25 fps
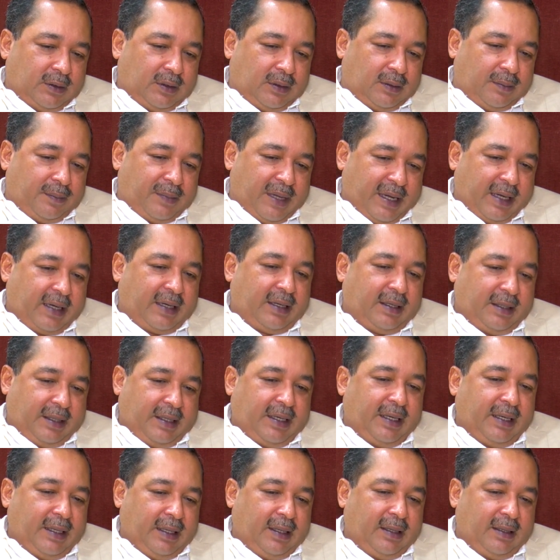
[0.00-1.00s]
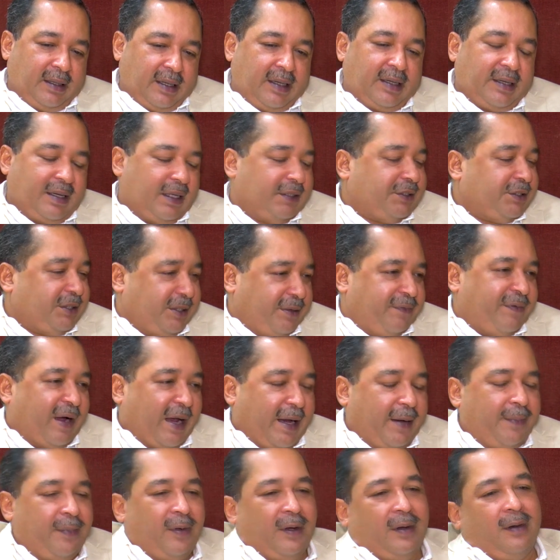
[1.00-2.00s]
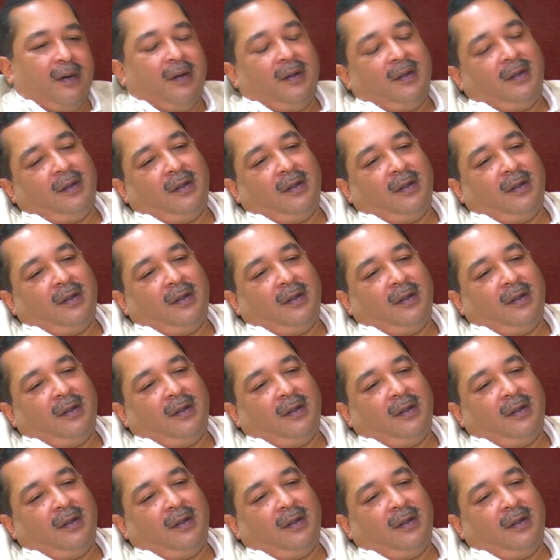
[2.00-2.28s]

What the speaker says: make the industry viable